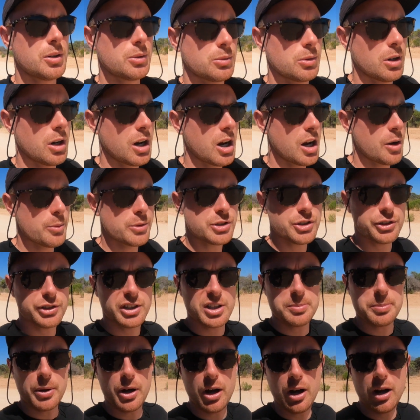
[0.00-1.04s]
Right, we're just at
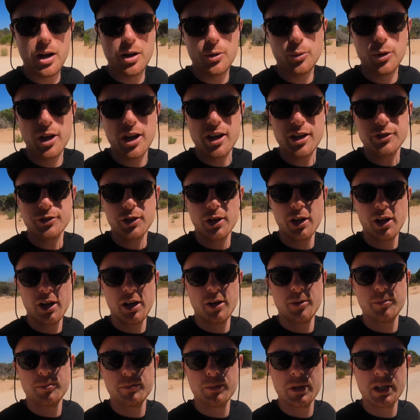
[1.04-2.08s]
the part where the
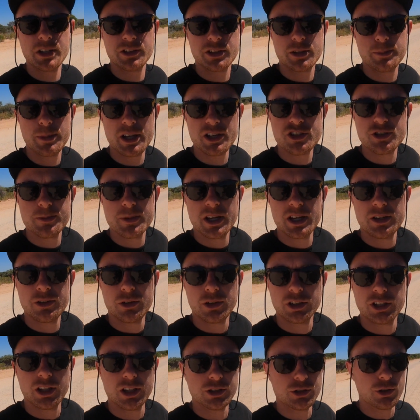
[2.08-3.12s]
dirt meets the bitumen
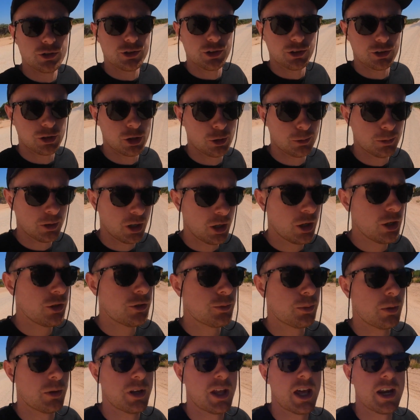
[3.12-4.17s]
on the useless loop road
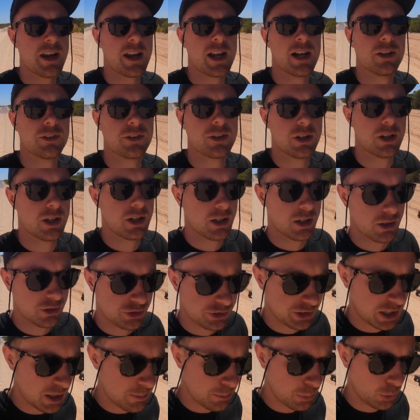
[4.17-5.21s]
when heading out to
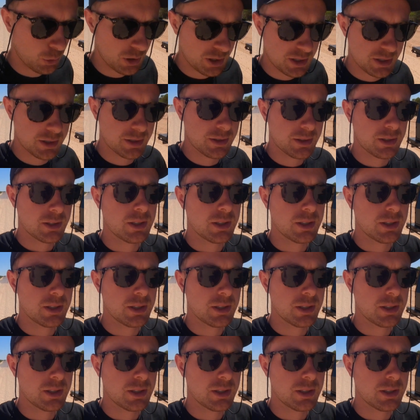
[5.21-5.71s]
Steep Point.